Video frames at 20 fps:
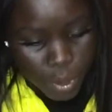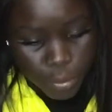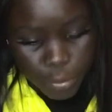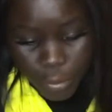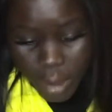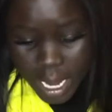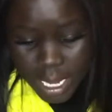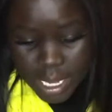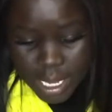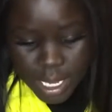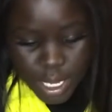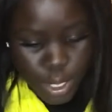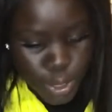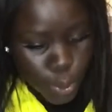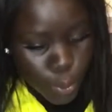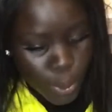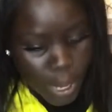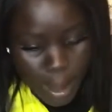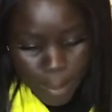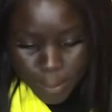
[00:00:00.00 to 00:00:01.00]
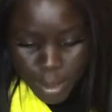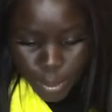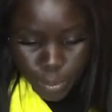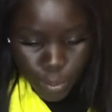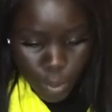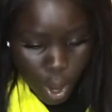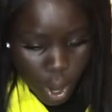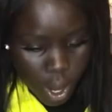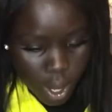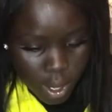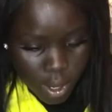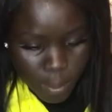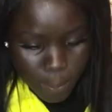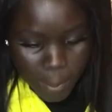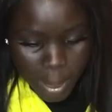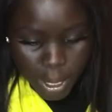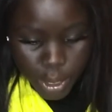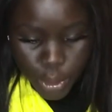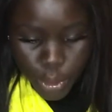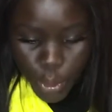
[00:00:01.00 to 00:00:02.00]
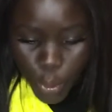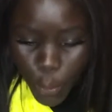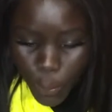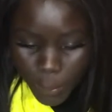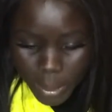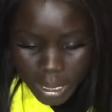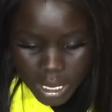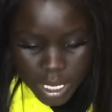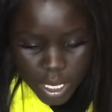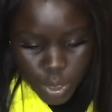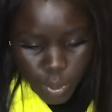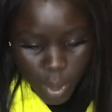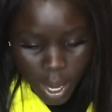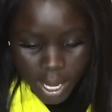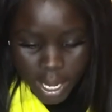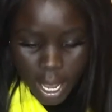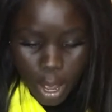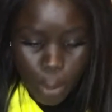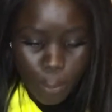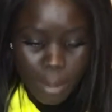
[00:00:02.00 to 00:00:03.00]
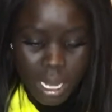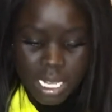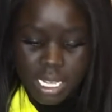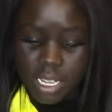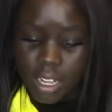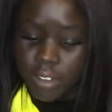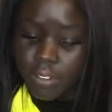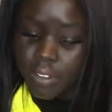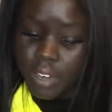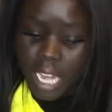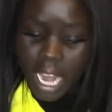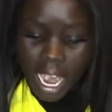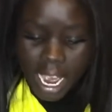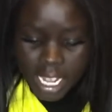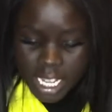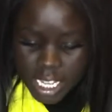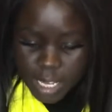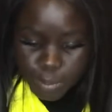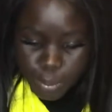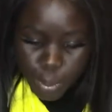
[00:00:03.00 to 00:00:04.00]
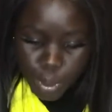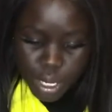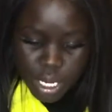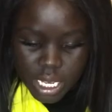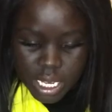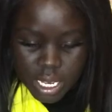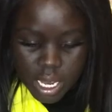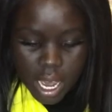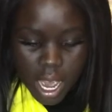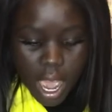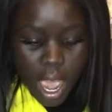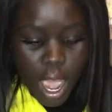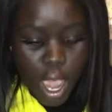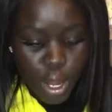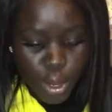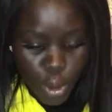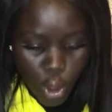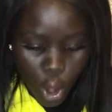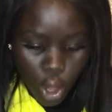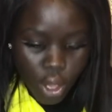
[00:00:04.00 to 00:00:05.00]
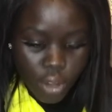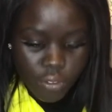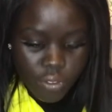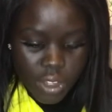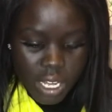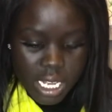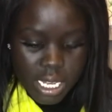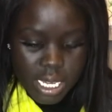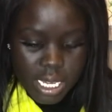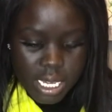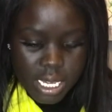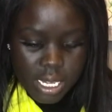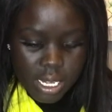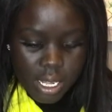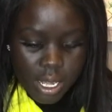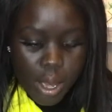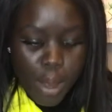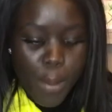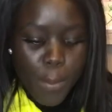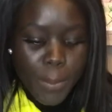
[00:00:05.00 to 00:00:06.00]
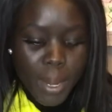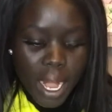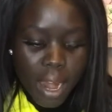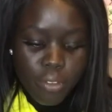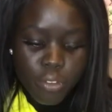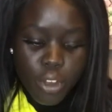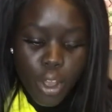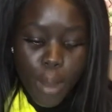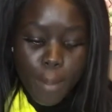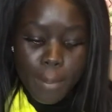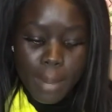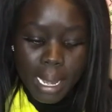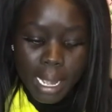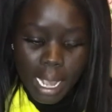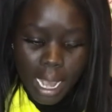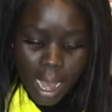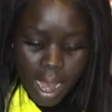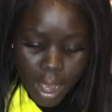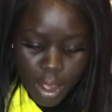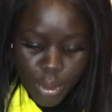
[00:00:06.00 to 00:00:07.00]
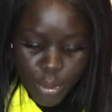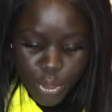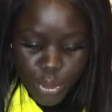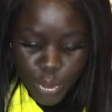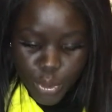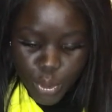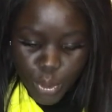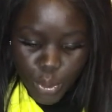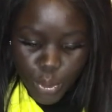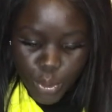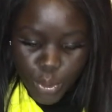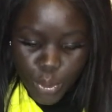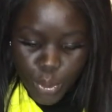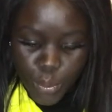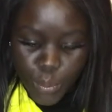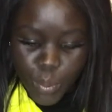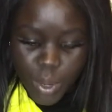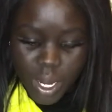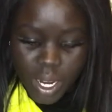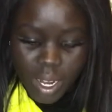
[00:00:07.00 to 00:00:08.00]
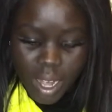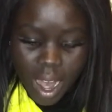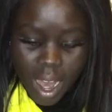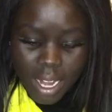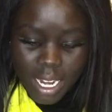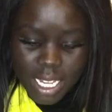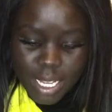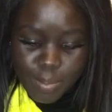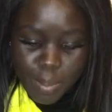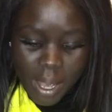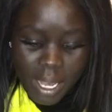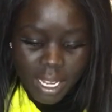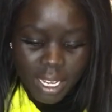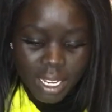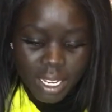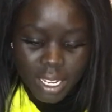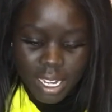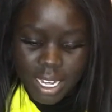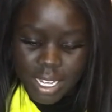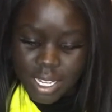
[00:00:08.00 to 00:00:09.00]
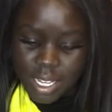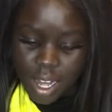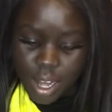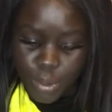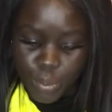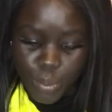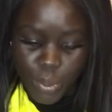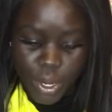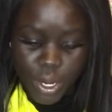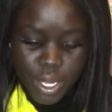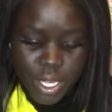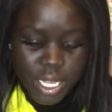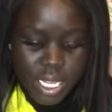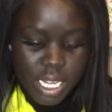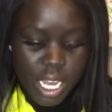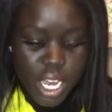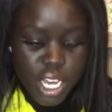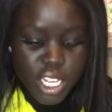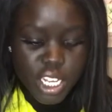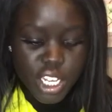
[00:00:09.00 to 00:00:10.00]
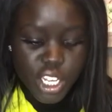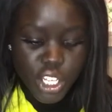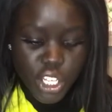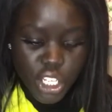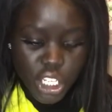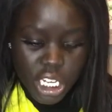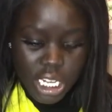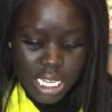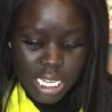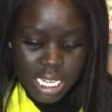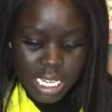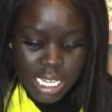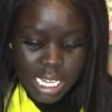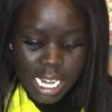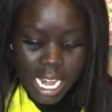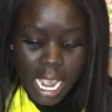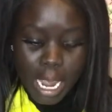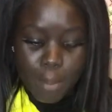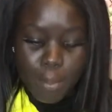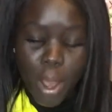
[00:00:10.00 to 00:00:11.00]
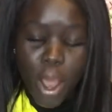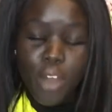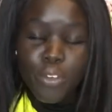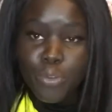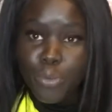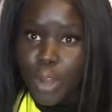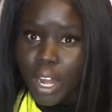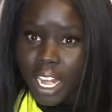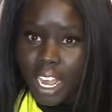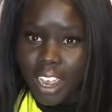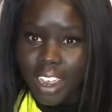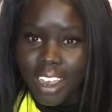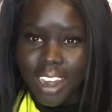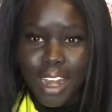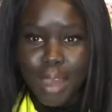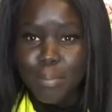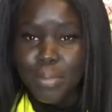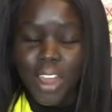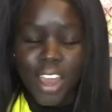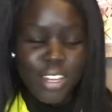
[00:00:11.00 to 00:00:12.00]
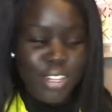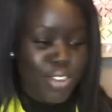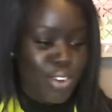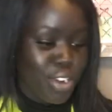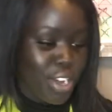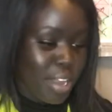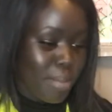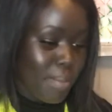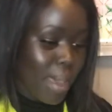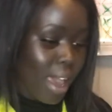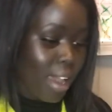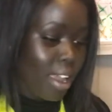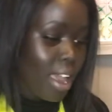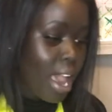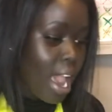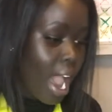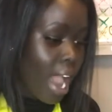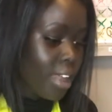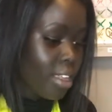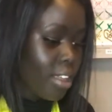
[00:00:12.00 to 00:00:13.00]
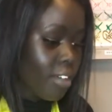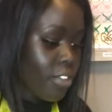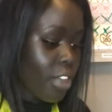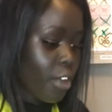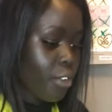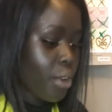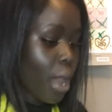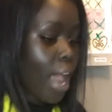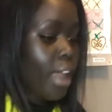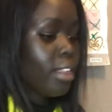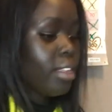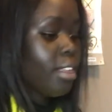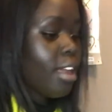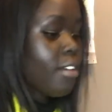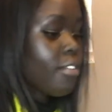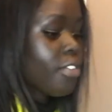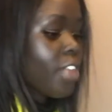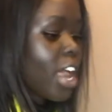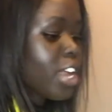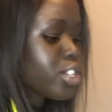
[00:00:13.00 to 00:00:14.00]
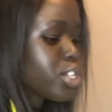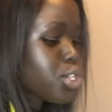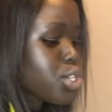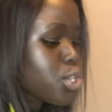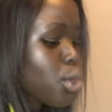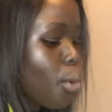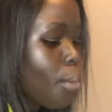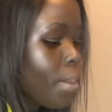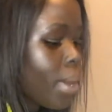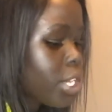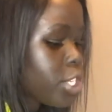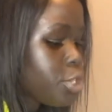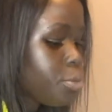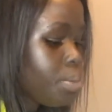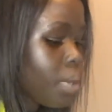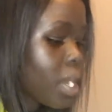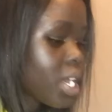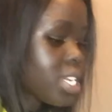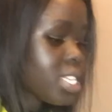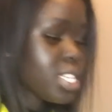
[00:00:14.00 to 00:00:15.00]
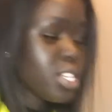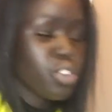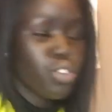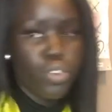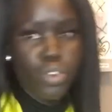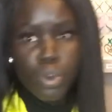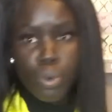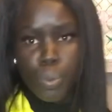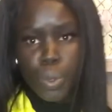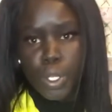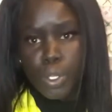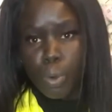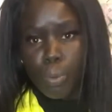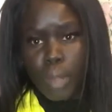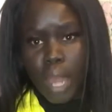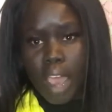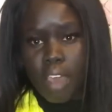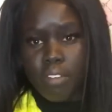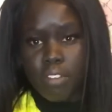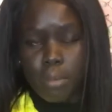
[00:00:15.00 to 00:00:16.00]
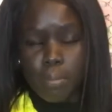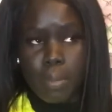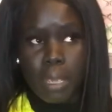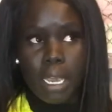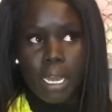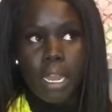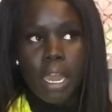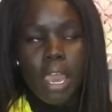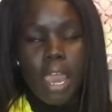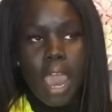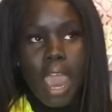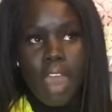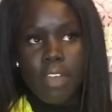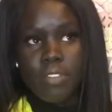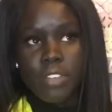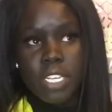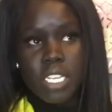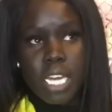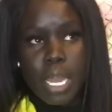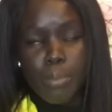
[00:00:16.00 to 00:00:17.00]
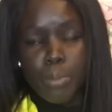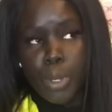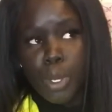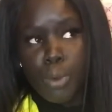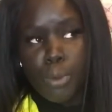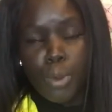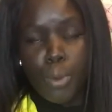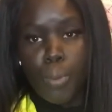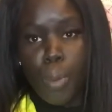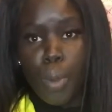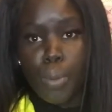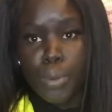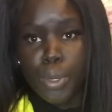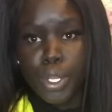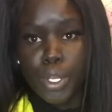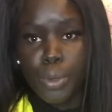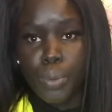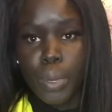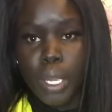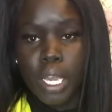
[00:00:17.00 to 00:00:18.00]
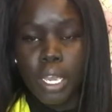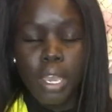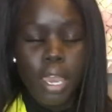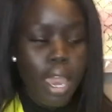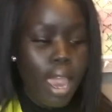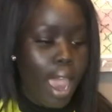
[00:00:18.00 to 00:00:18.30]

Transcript: Friends, don't get me wrong. By no means do I count myself an expert in all of this. But I've got my eye on the goal where God is beckoning us onwards to Jesus, and I am off running and I'm not turning back. I love that. I love that so much because it's true. We don't have it made. Half the time we don't know what we're doing.